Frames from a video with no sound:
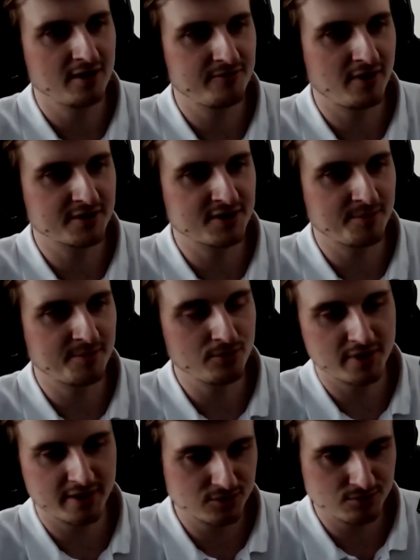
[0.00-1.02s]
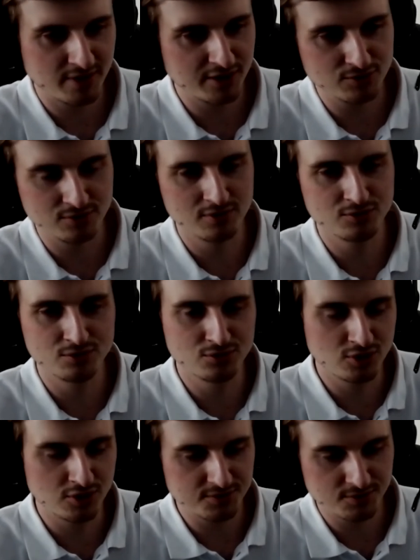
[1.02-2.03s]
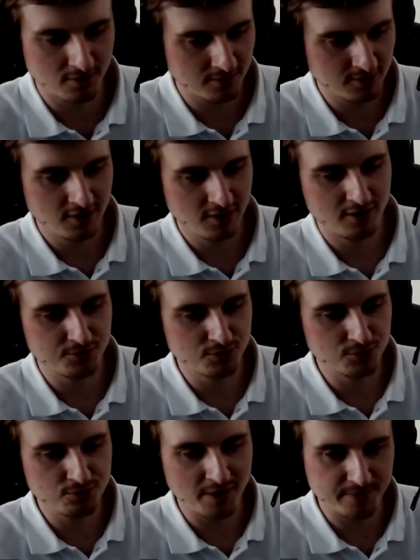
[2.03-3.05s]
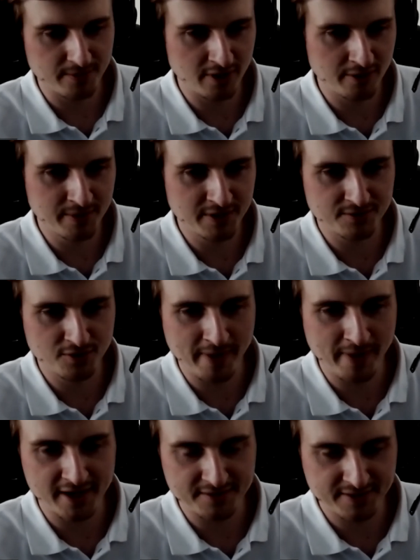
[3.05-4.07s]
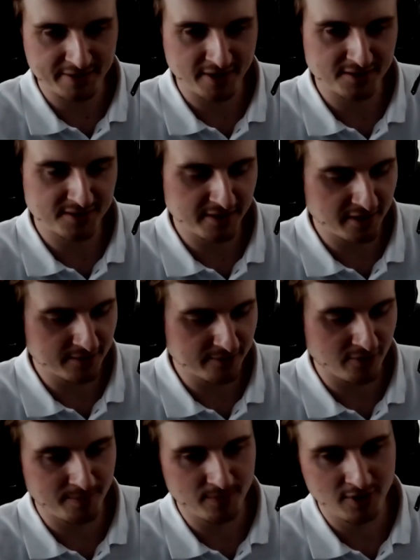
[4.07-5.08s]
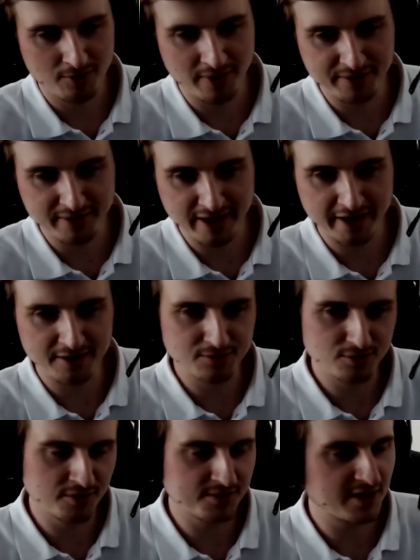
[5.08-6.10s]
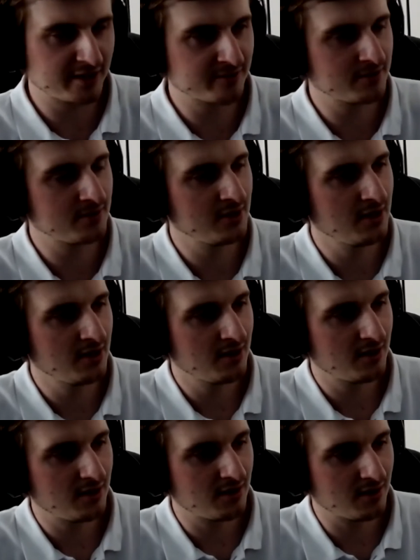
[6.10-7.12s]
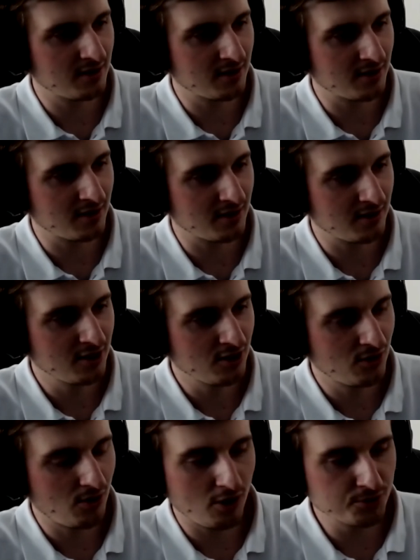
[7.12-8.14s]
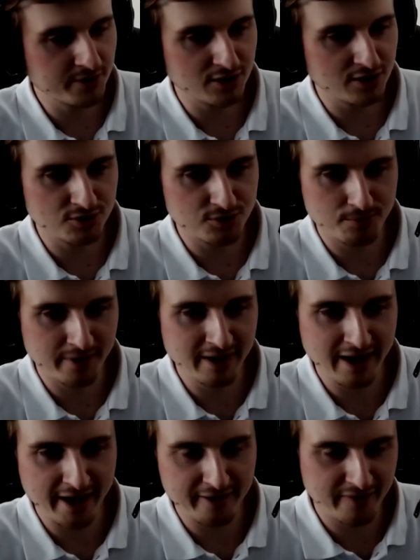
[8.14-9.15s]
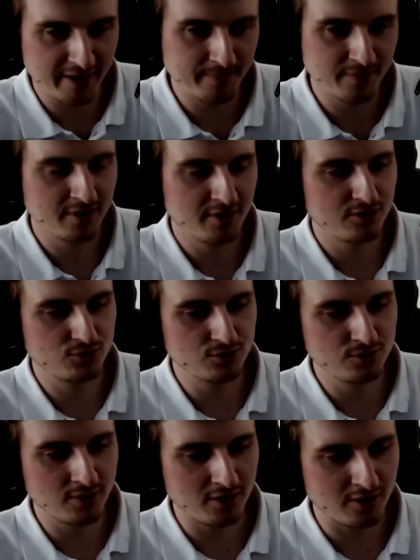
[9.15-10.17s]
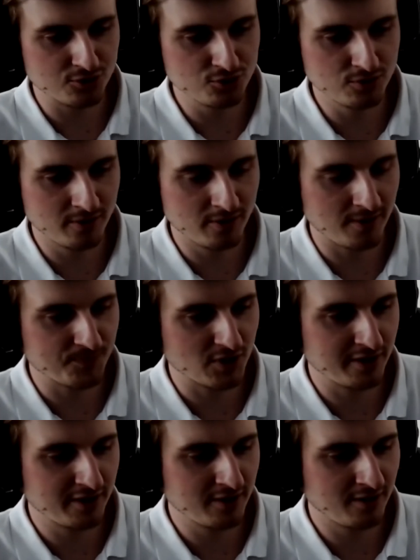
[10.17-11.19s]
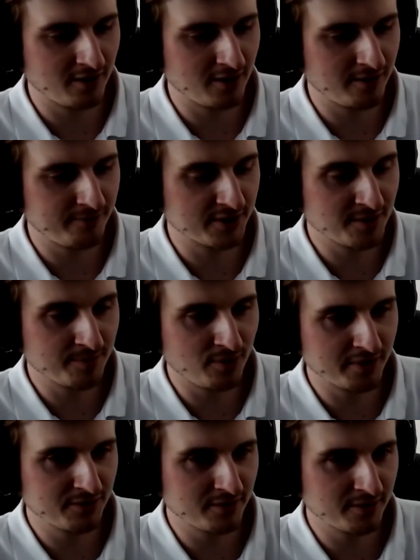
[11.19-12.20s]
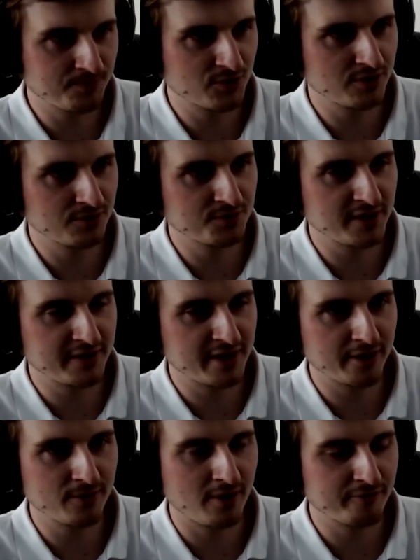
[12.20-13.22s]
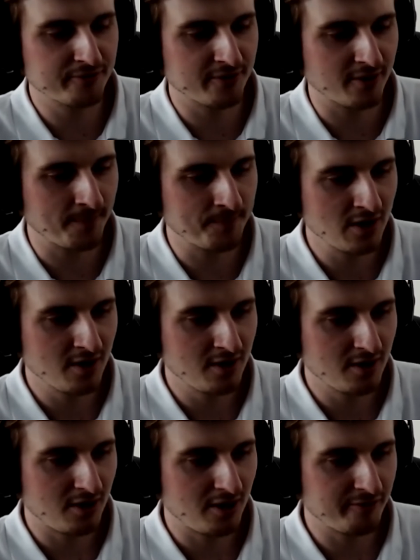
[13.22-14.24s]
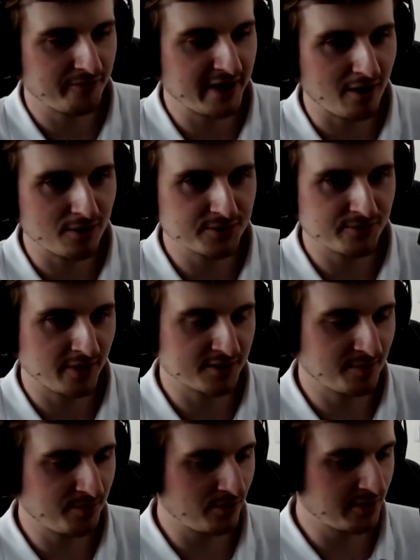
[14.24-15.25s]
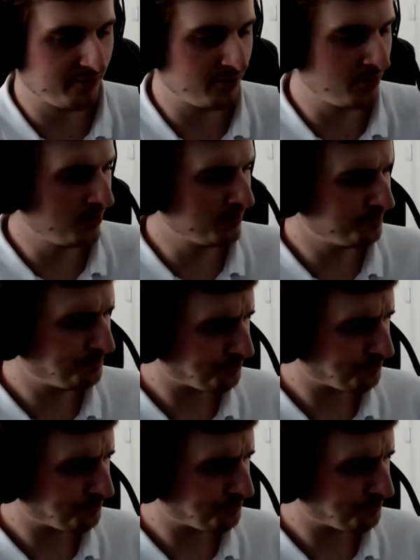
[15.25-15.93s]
For example, you can try to, to just you know to swap a little bit the packet that had sent it from one client to the server. Uh, or you can just relay them to, uh, to um, uh, for example, in the, the scenario of, uh, of chaos, for example, if you,